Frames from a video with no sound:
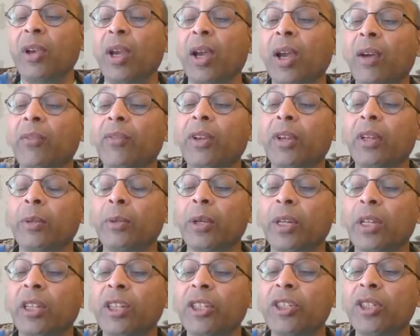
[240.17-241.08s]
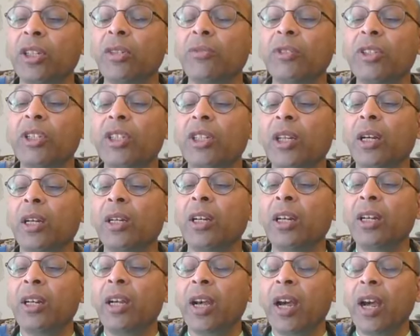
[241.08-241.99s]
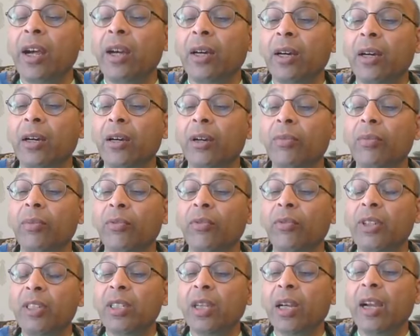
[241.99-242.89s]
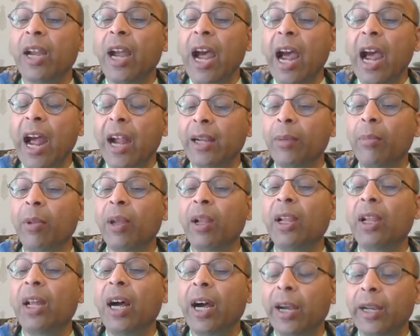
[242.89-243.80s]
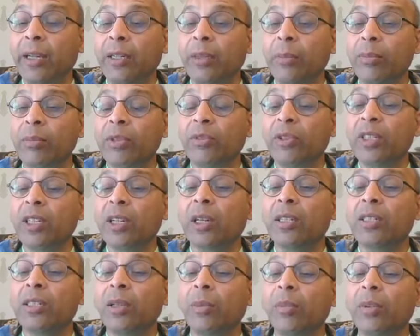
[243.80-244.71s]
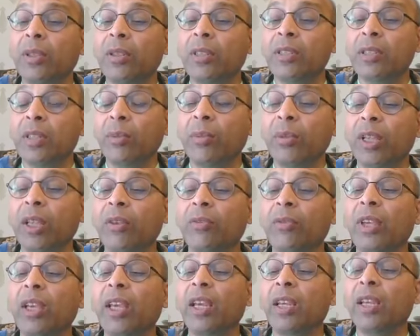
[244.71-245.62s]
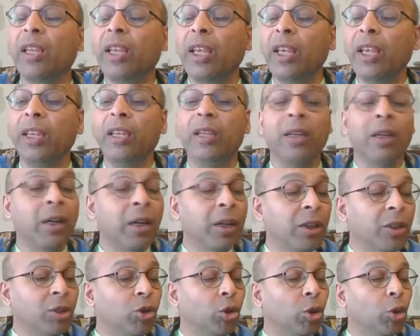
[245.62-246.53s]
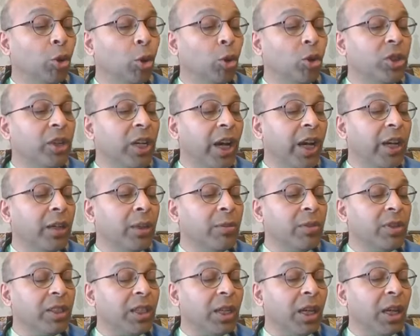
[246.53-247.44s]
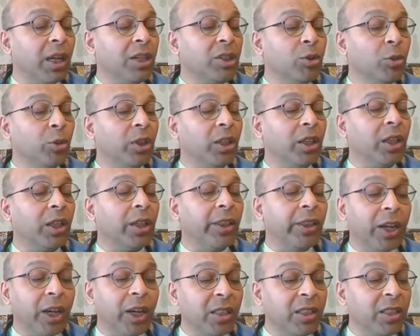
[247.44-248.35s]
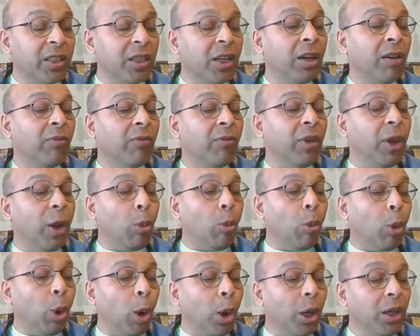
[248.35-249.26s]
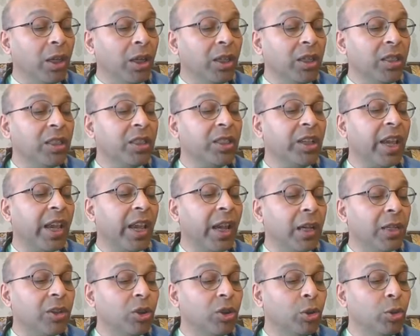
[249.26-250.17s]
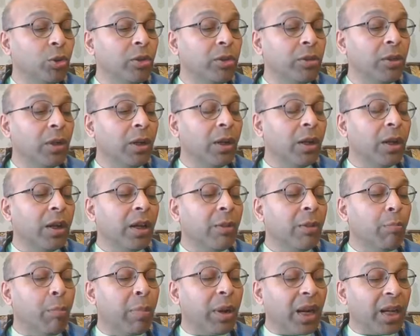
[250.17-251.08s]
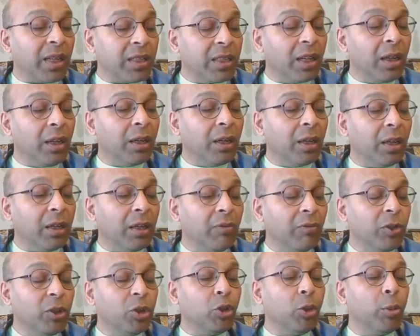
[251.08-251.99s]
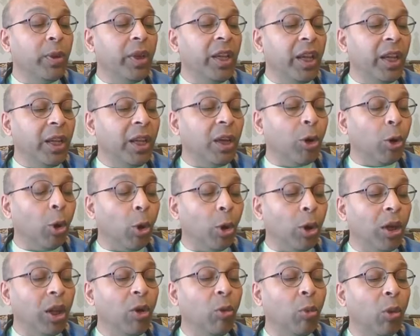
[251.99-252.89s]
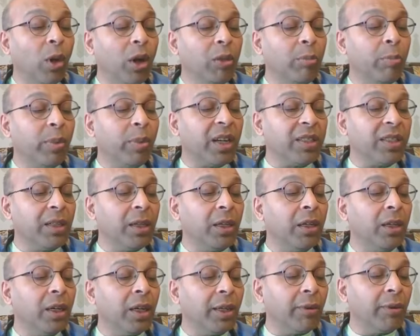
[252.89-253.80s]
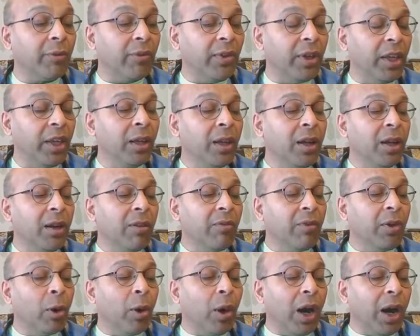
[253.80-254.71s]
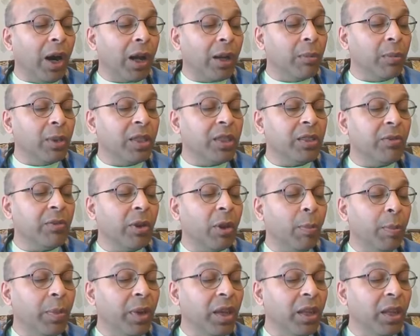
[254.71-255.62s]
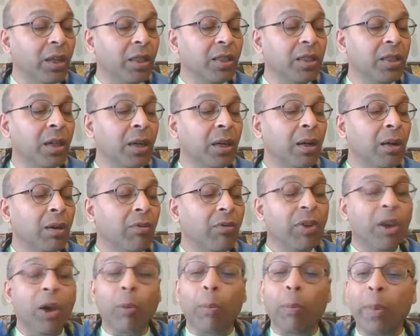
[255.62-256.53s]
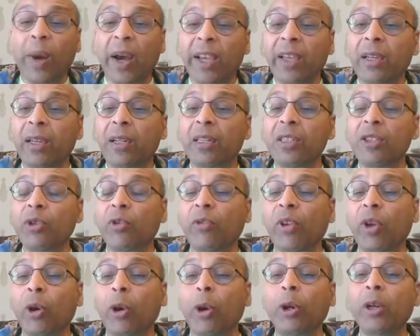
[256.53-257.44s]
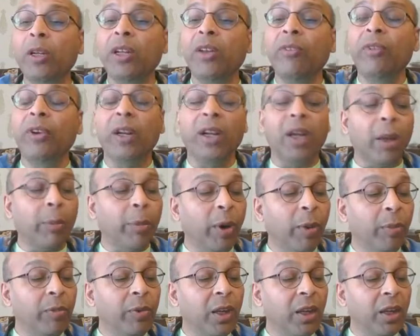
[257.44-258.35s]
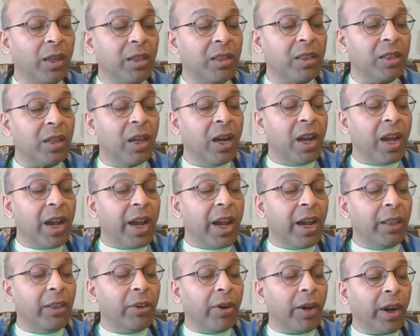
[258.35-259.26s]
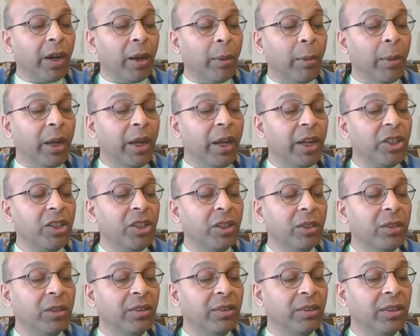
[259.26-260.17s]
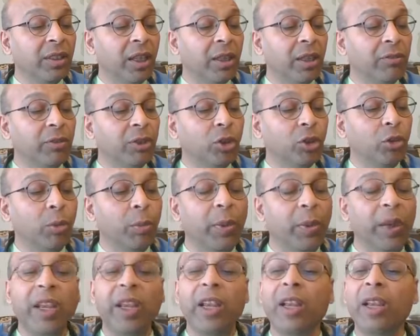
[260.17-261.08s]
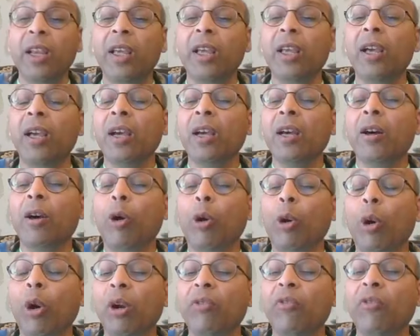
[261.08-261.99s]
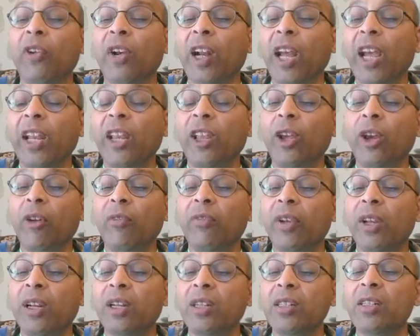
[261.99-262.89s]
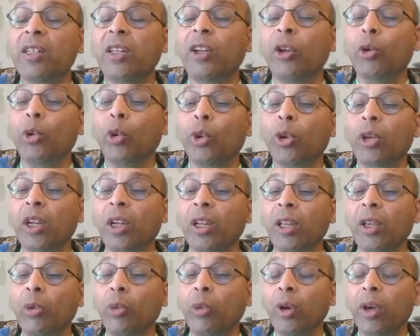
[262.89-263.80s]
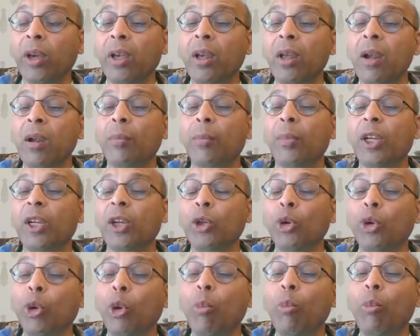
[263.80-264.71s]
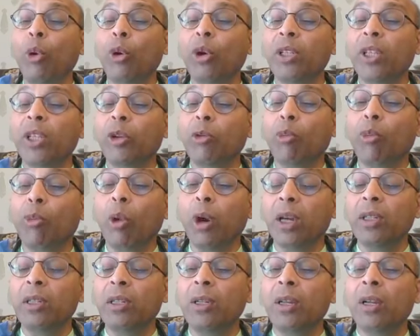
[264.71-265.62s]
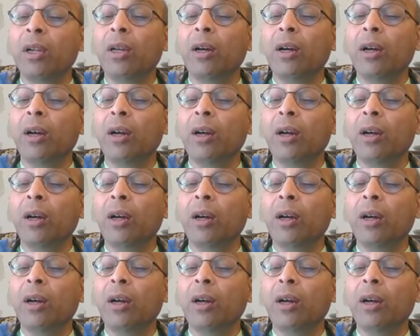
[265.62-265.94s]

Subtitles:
we have in our kitchen, which are edible items, which are something we can eat. So those items start with the nuts. We have walnuts, cashews, Brazil nut. We should be eating only one Brazil nut a week. We have almonds, we have peanuts, we have pine nuts. So we have all different type of nuts. And the recommendation is that we should be eating all variety of nuts in a rotating way, but no more than one